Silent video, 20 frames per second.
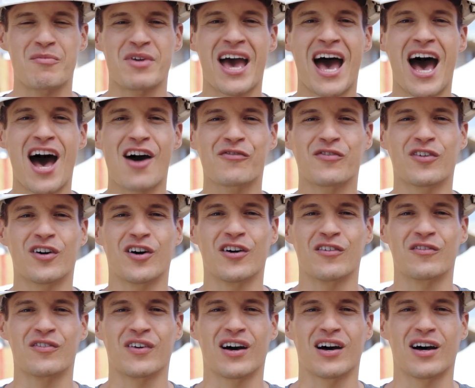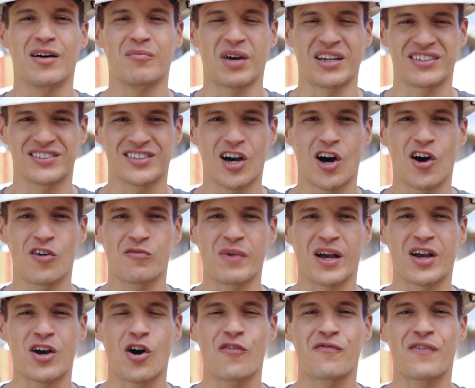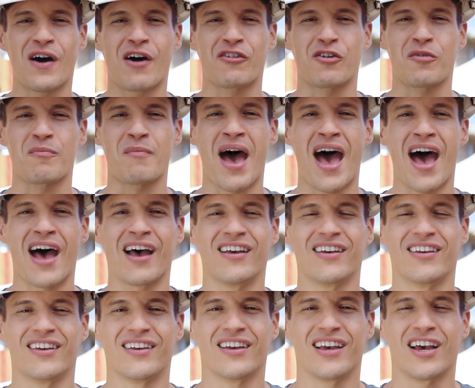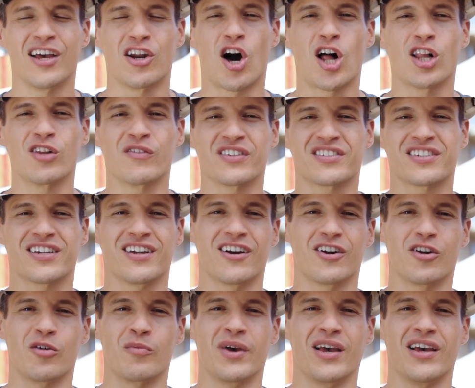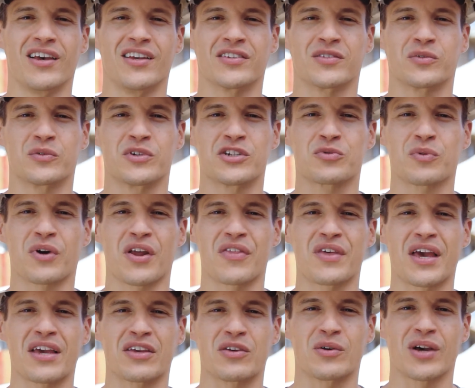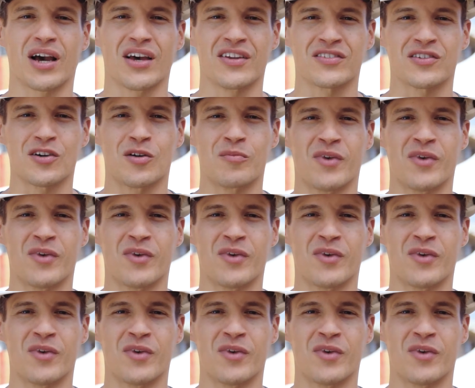behalf of uh, myself, my co-founder Matt, and all of us here at Omaze, we just want to thank you guys so